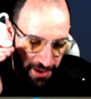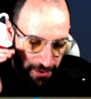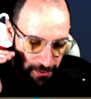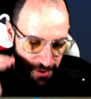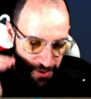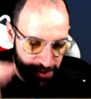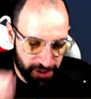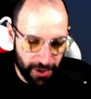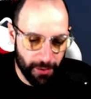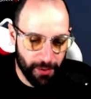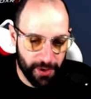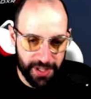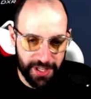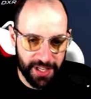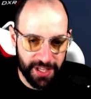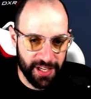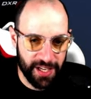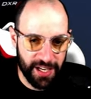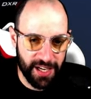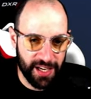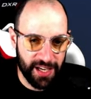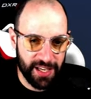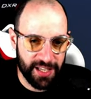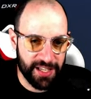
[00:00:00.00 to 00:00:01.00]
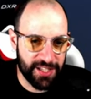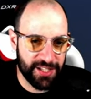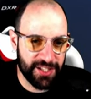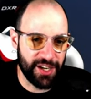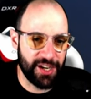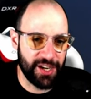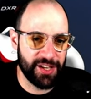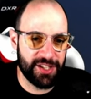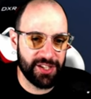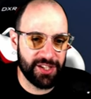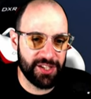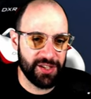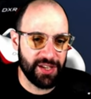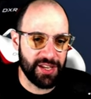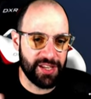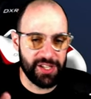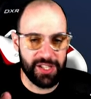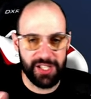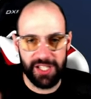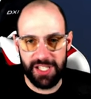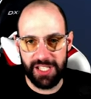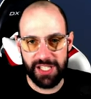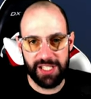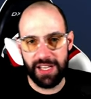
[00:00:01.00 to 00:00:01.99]
there was always a, a search
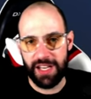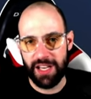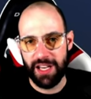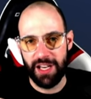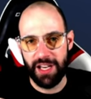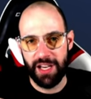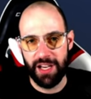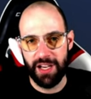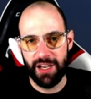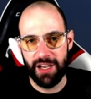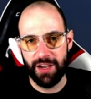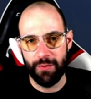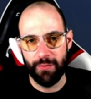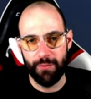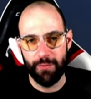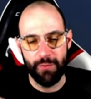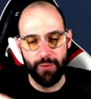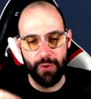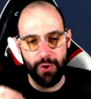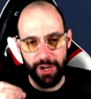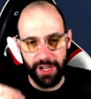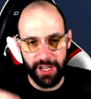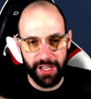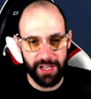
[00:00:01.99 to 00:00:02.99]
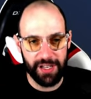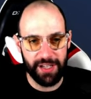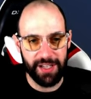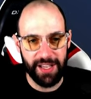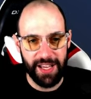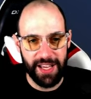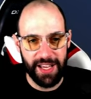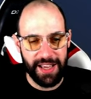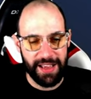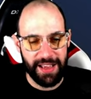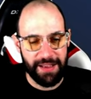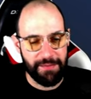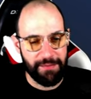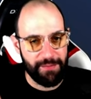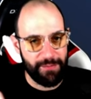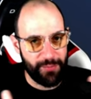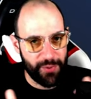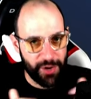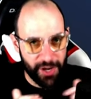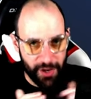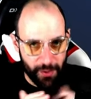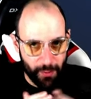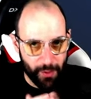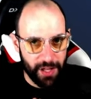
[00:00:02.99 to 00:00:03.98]
engine uh, working
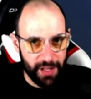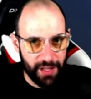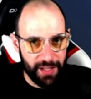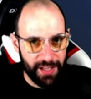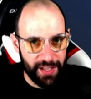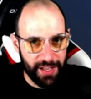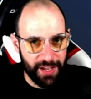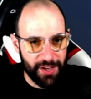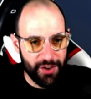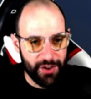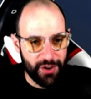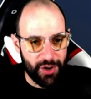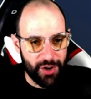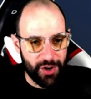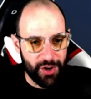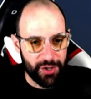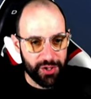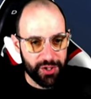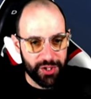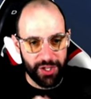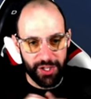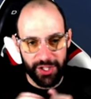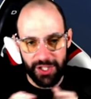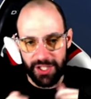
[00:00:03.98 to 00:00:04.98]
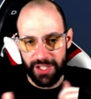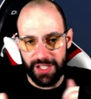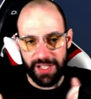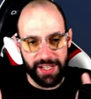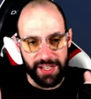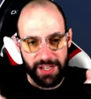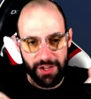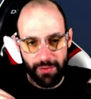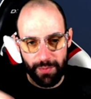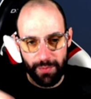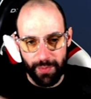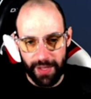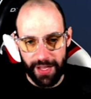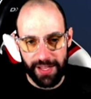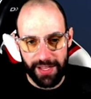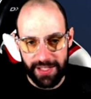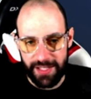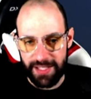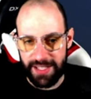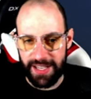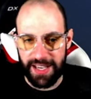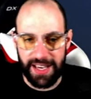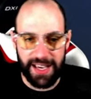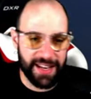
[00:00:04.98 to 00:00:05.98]
pretty well on searching new
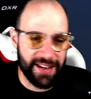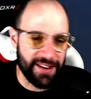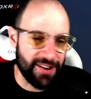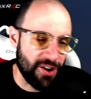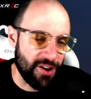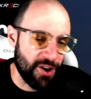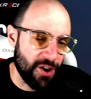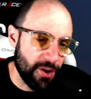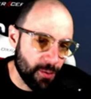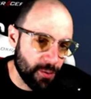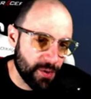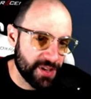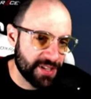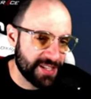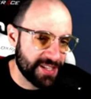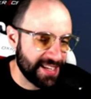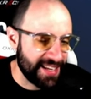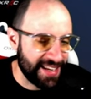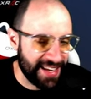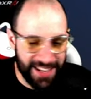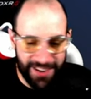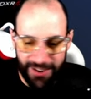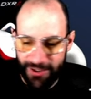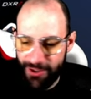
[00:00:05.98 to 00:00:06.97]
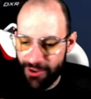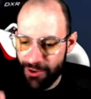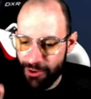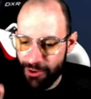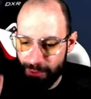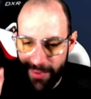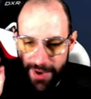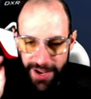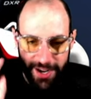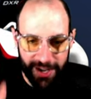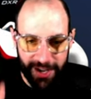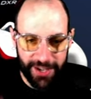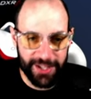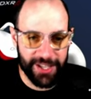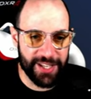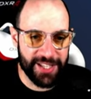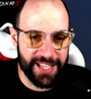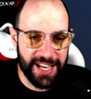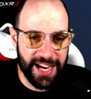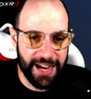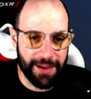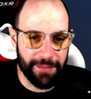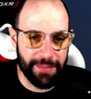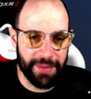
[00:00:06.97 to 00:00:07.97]
players, and always, no matter the
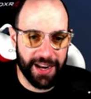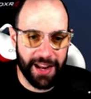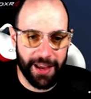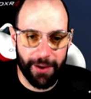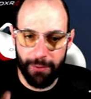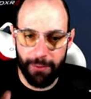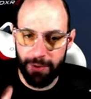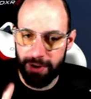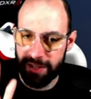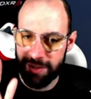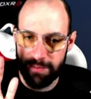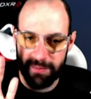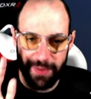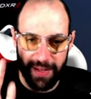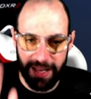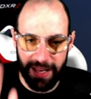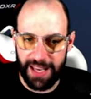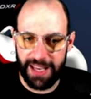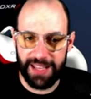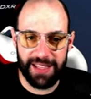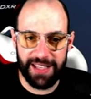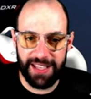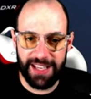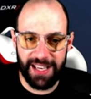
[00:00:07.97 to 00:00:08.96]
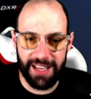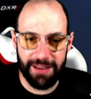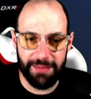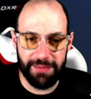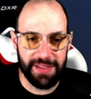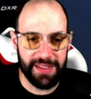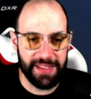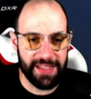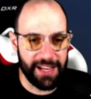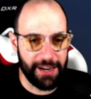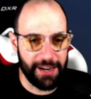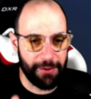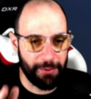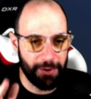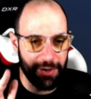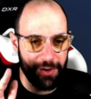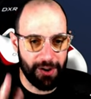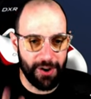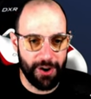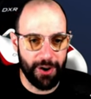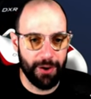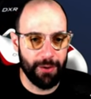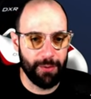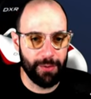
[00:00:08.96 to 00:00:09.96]
time that I was playing the game, there were
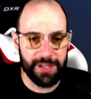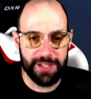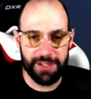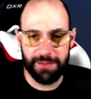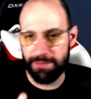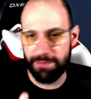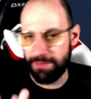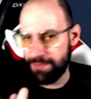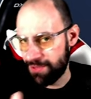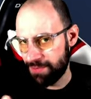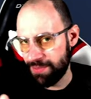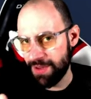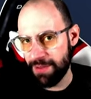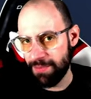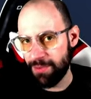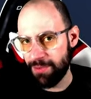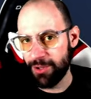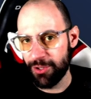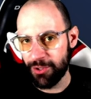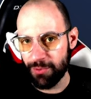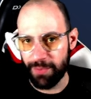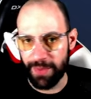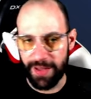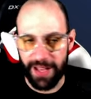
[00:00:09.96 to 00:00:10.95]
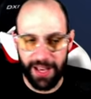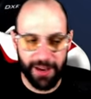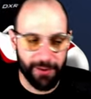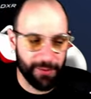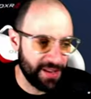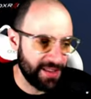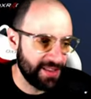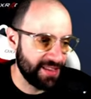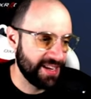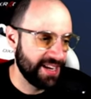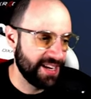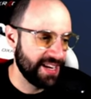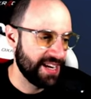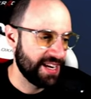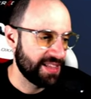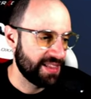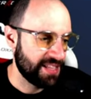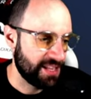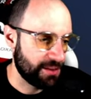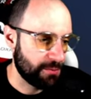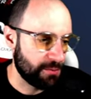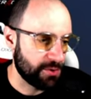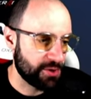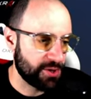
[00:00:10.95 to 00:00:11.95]
always people to play with.
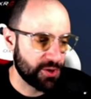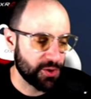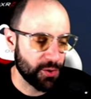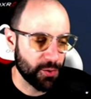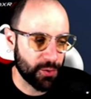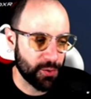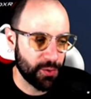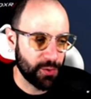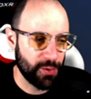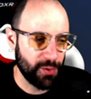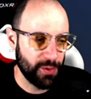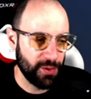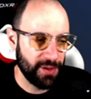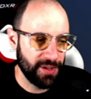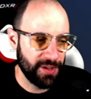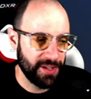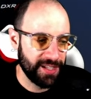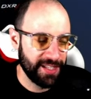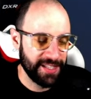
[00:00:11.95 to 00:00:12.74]
That was so cool,